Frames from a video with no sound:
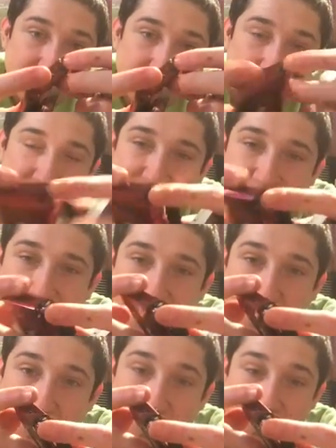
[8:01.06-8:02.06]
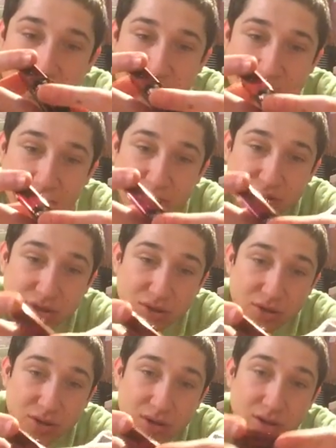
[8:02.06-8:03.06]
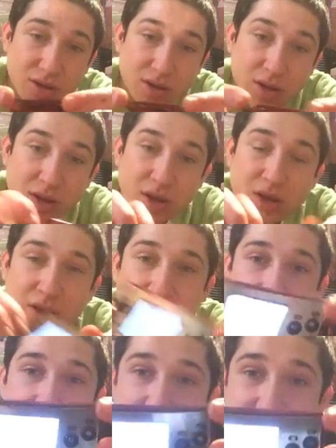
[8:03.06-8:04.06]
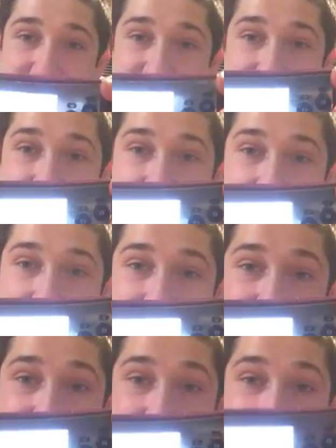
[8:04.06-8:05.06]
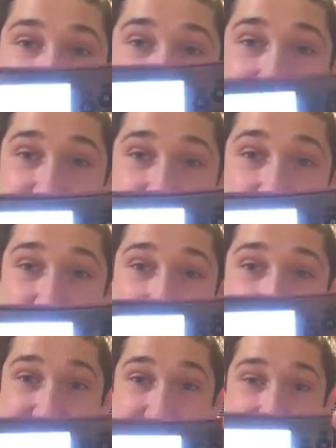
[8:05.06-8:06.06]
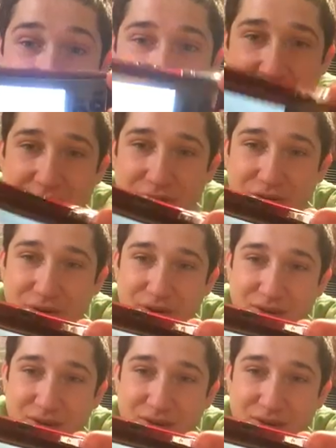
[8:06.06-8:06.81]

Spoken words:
Let me see if I can get this thing to turn on. Yeah, you see that? That is the coolest thing ever.